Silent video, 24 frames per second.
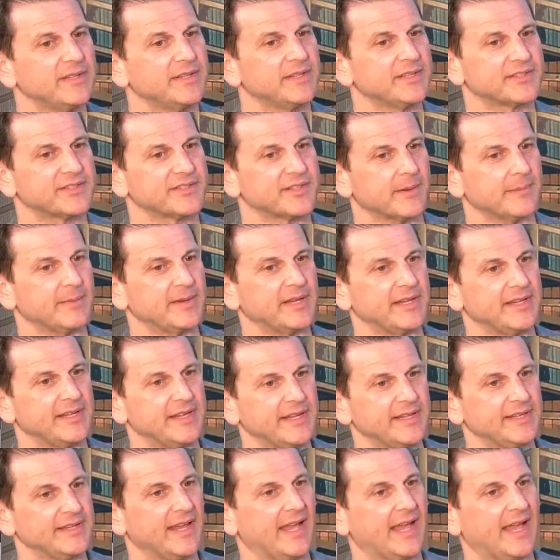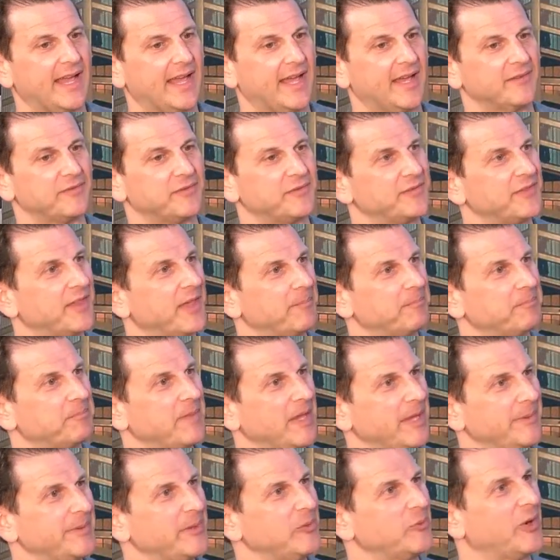does somebody need to have that
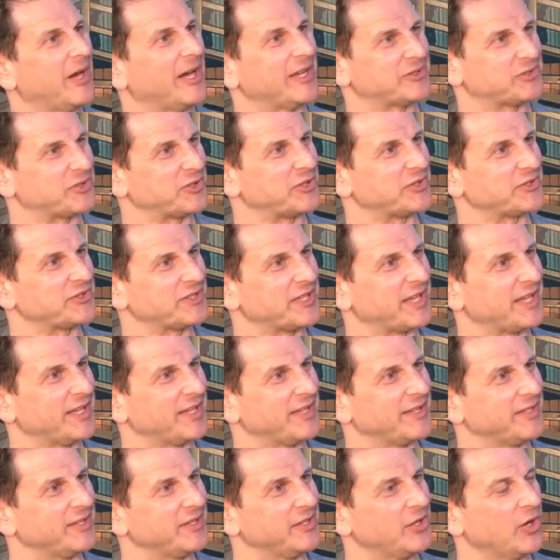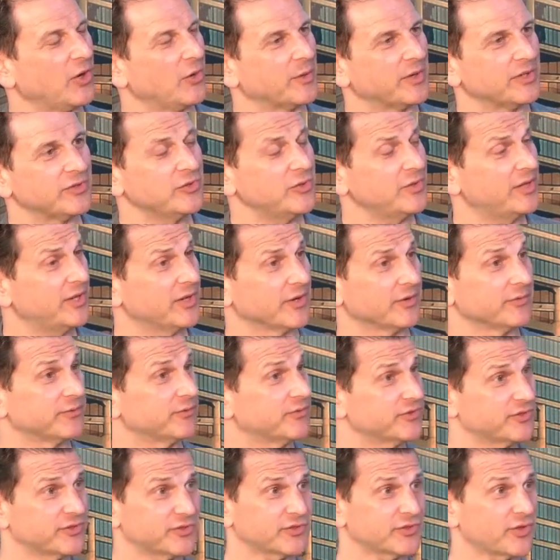may be watching to say, because you hear
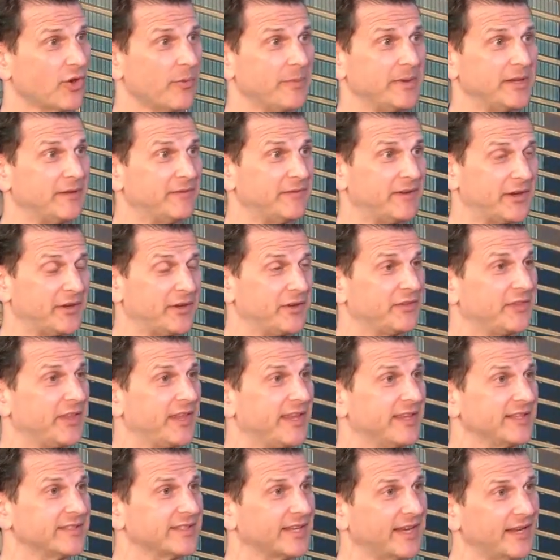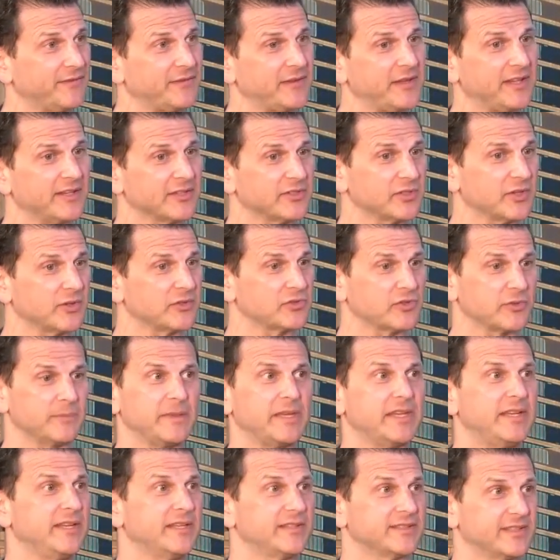so many varied things, and I feel like social
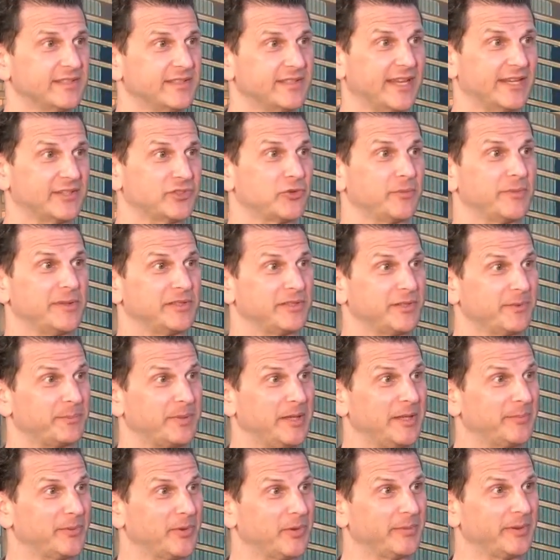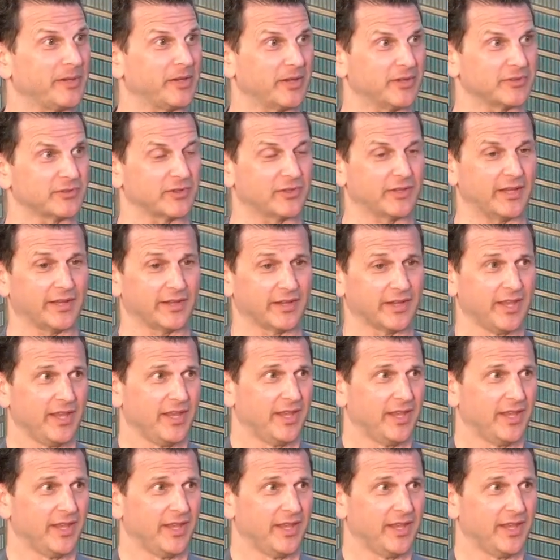media is a detriment to people because they're like,